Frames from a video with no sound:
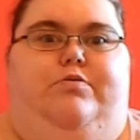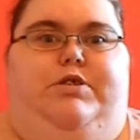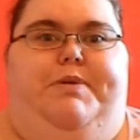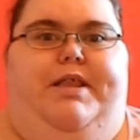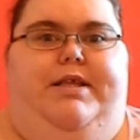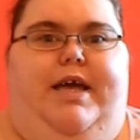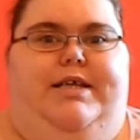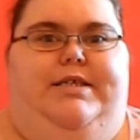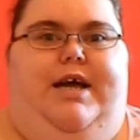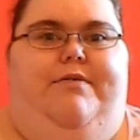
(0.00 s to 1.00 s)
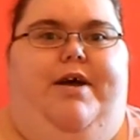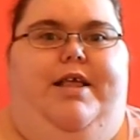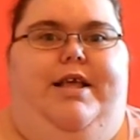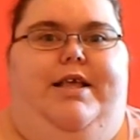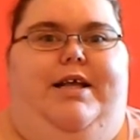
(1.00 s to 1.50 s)
We spent the day together,
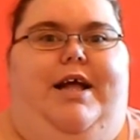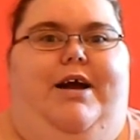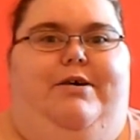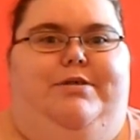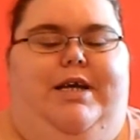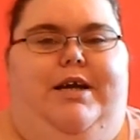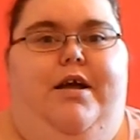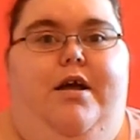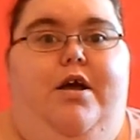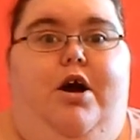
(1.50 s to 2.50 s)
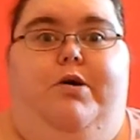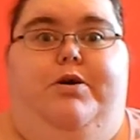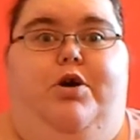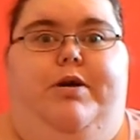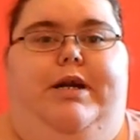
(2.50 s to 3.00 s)
and then that night I was like, oh,
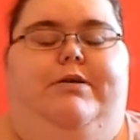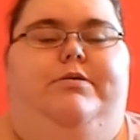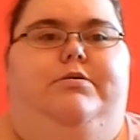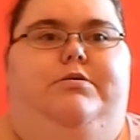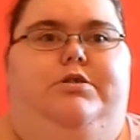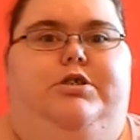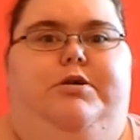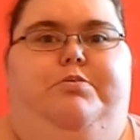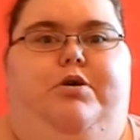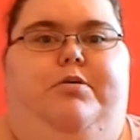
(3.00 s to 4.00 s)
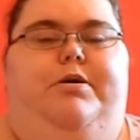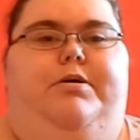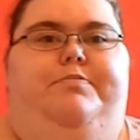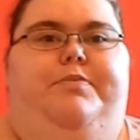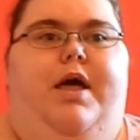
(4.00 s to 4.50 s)
we're going out to the pub.
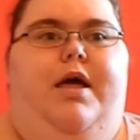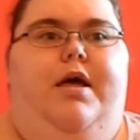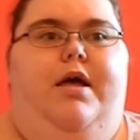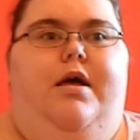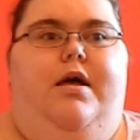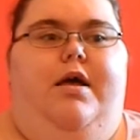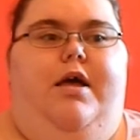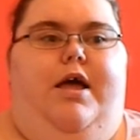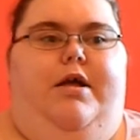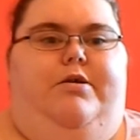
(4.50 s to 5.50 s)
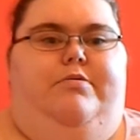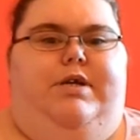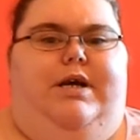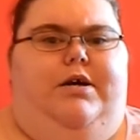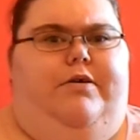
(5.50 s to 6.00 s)
And he
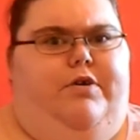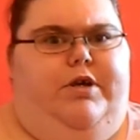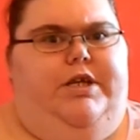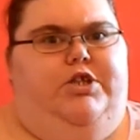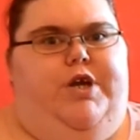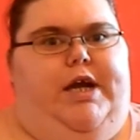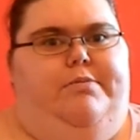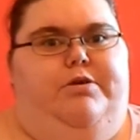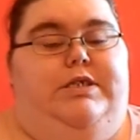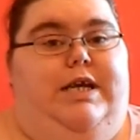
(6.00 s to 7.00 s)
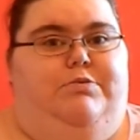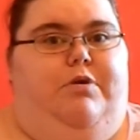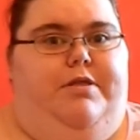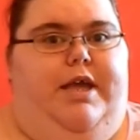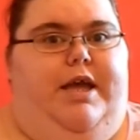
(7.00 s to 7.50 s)
was like, I thought you didn't drink, because that's
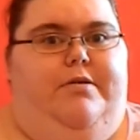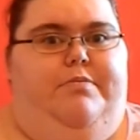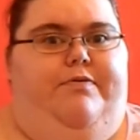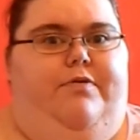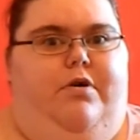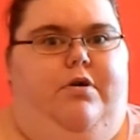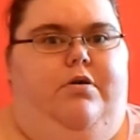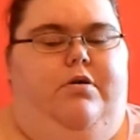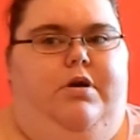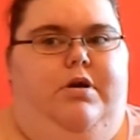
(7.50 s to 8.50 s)
one thing before